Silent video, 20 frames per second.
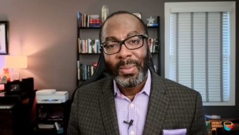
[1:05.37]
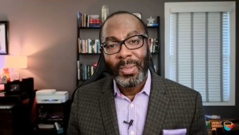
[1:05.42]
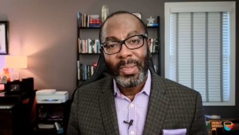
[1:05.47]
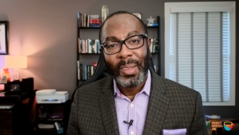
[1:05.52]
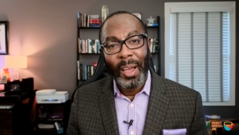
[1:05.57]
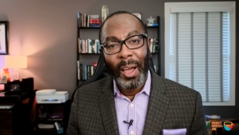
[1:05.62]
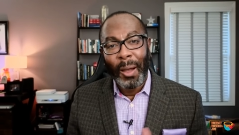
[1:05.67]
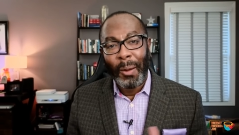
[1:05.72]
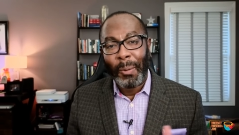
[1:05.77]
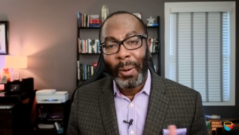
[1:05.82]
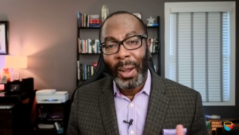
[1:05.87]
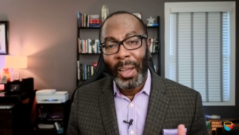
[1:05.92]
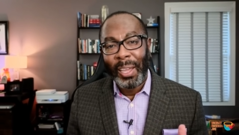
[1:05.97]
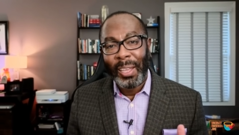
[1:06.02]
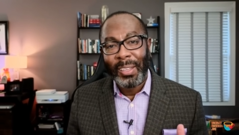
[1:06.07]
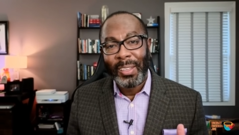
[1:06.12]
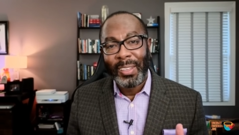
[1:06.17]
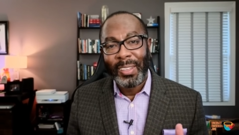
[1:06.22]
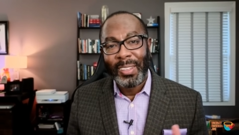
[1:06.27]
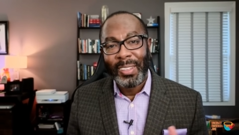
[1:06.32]
All right,
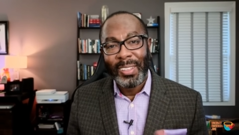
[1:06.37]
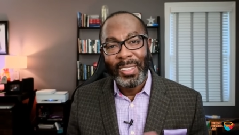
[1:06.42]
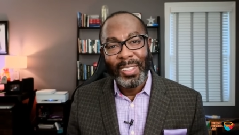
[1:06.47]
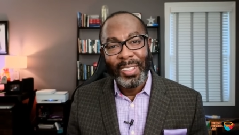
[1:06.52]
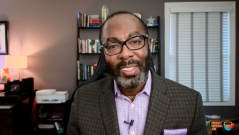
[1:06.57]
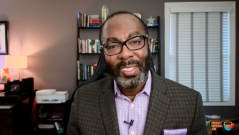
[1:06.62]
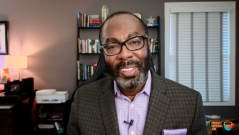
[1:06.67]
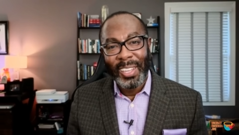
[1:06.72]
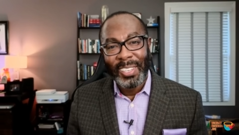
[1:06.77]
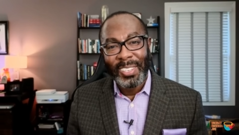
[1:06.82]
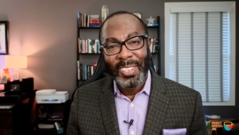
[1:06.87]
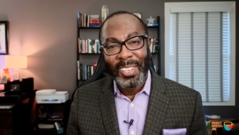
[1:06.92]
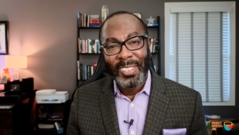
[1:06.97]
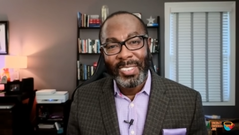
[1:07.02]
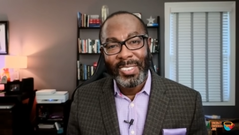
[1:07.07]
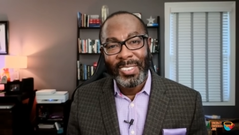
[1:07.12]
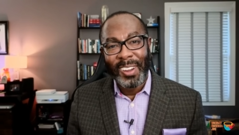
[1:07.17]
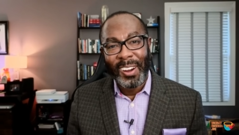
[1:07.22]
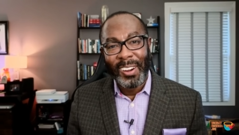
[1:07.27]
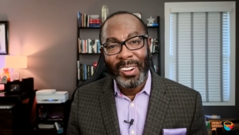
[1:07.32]
let's get
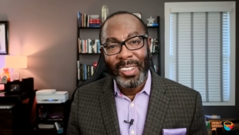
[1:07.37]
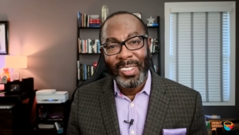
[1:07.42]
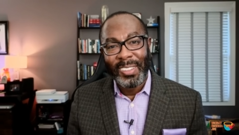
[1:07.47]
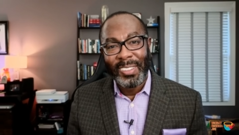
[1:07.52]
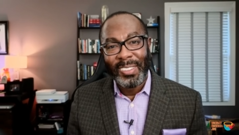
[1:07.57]
started.